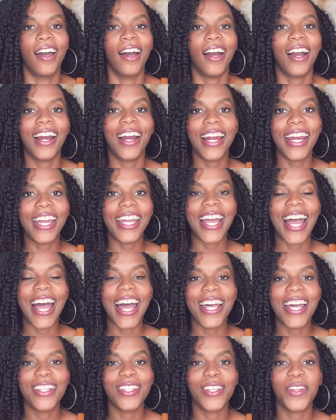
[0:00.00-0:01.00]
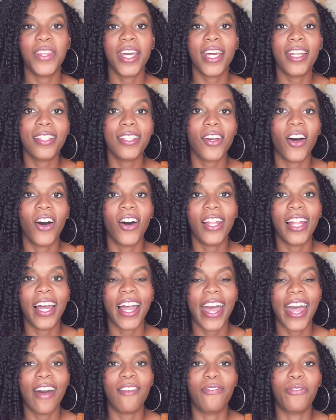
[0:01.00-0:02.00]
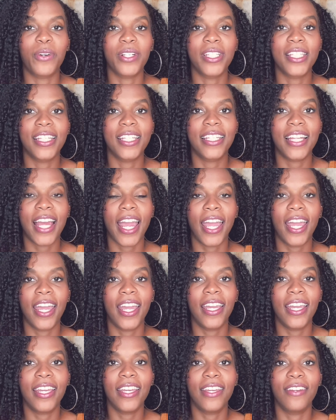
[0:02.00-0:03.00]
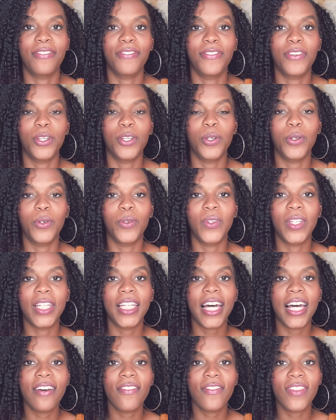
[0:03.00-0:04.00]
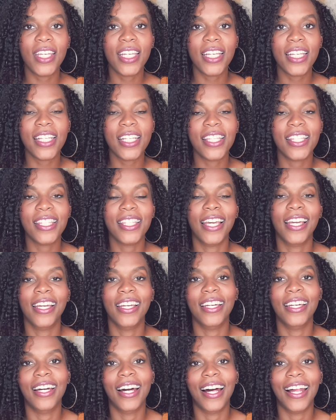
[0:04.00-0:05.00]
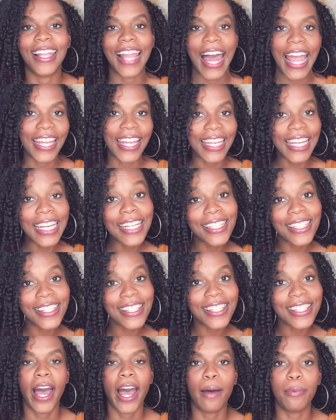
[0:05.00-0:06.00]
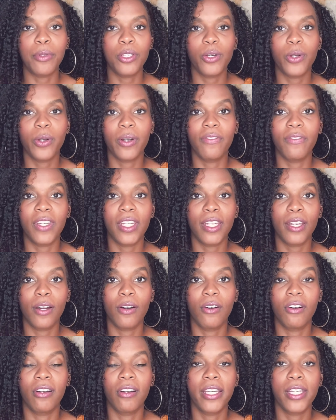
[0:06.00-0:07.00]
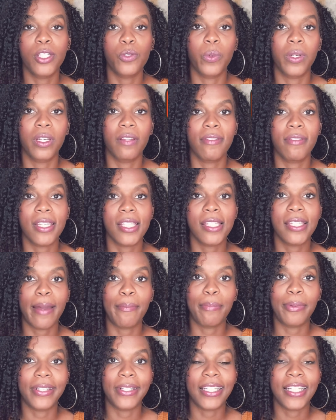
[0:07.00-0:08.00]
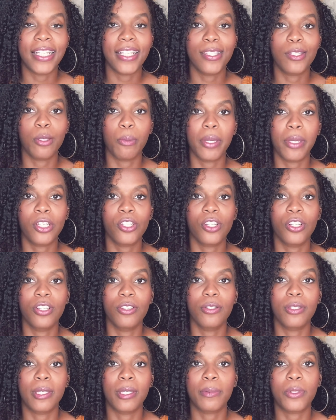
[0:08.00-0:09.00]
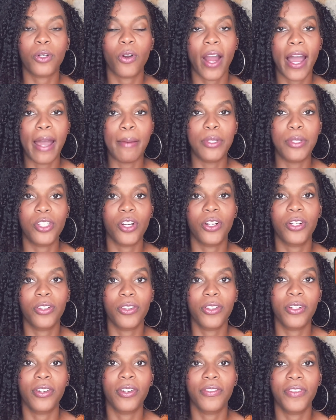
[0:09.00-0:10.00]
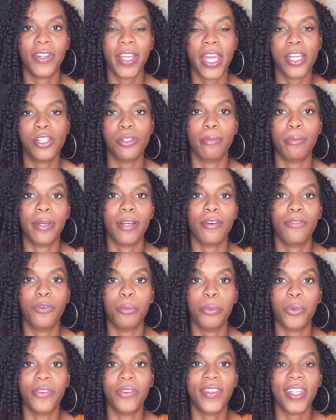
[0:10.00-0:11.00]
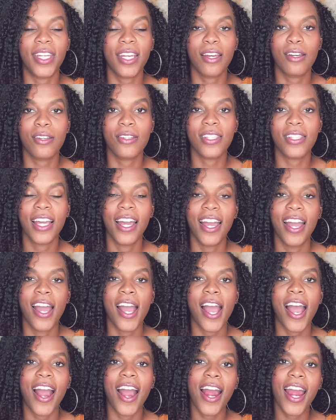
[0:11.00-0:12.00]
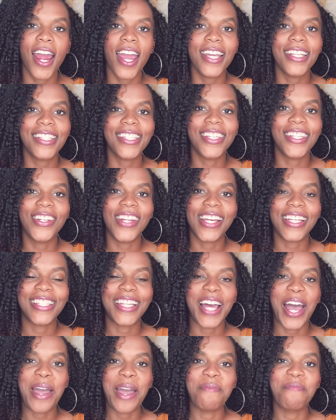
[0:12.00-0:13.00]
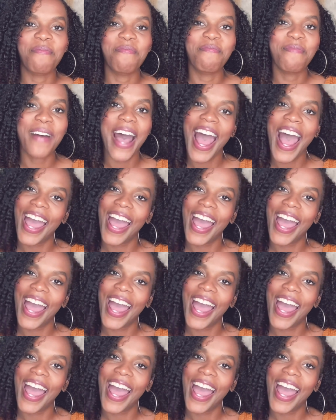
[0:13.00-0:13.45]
All right, guys, so that is all I have for today. If you love this, like it. I'll be doing a video on each one of these separately, so make sure you subscribe and turn on the notification bell for more videos. All right, see you next time. Bye.